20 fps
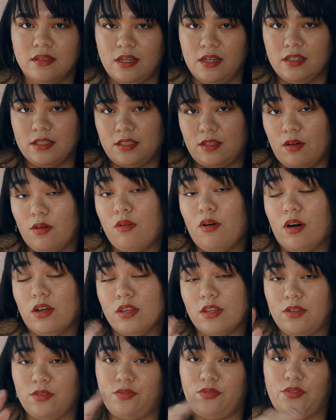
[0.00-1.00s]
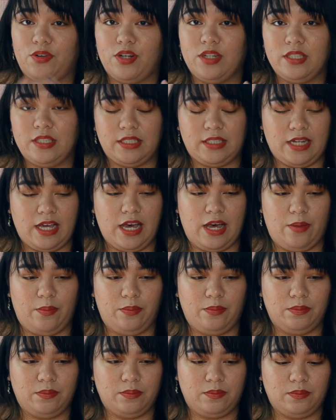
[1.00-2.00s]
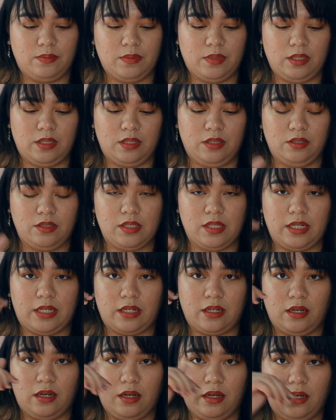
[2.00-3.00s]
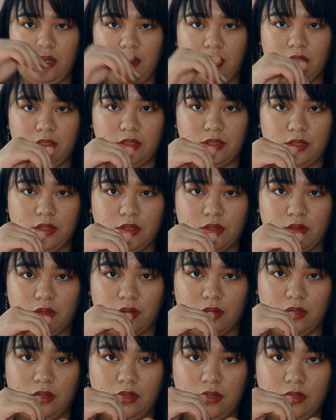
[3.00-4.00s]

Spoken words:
So on the first step, there's like a circle.